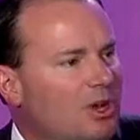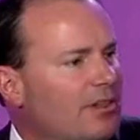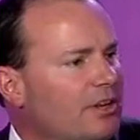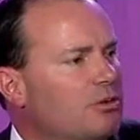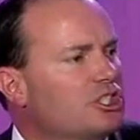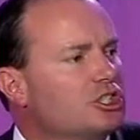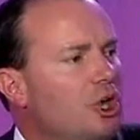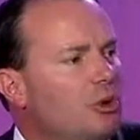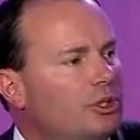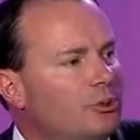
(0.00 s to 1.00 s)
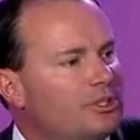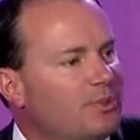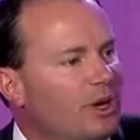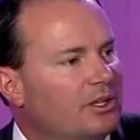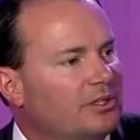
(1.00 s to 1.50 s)
well, that it was slow to
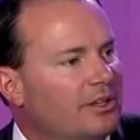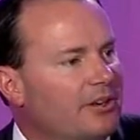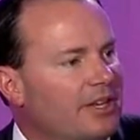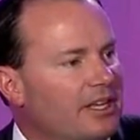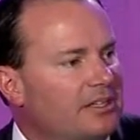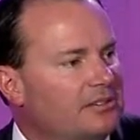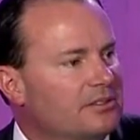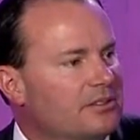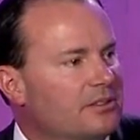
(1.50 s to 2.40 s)
respond to their needs,